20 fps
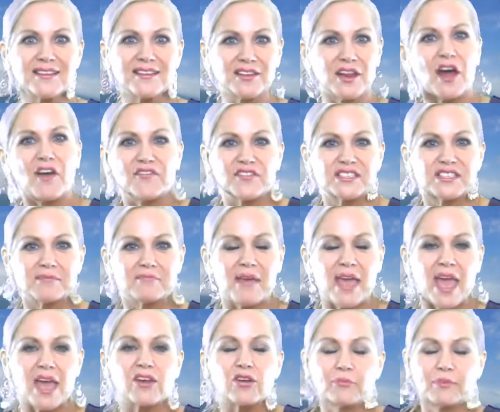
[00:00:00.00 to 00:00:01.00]
You know, if it's a
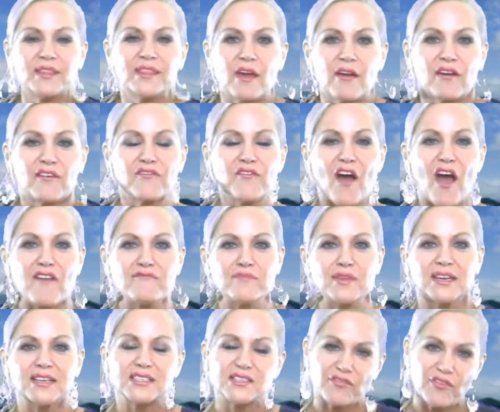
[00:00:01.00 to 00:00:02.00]
man, he'll be there in 5
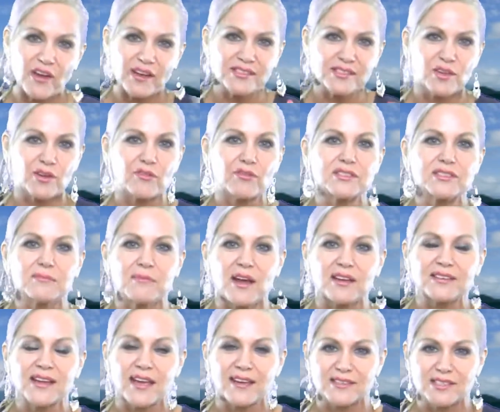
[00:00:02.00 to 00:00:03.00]
minutes. For us girls, it
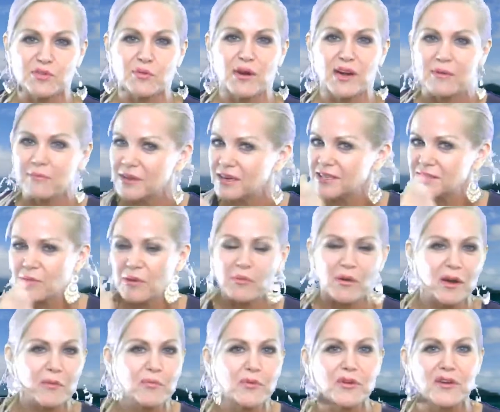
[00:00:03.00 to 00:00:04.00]
might take us 20 minutes. We
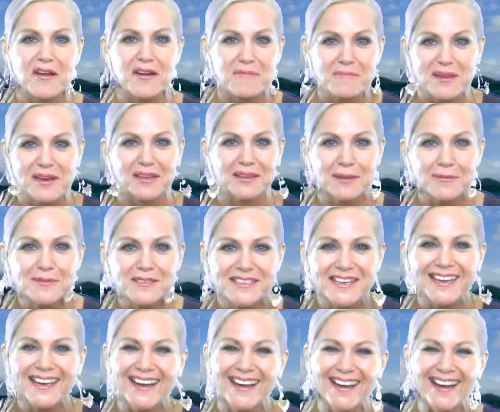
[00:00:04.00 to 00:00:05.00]
want to put on a bit of
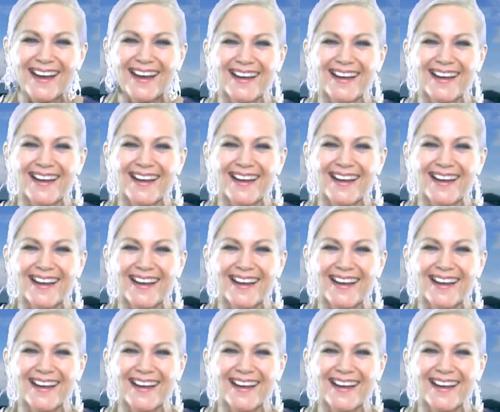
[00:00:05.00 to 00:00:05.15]
lipstick.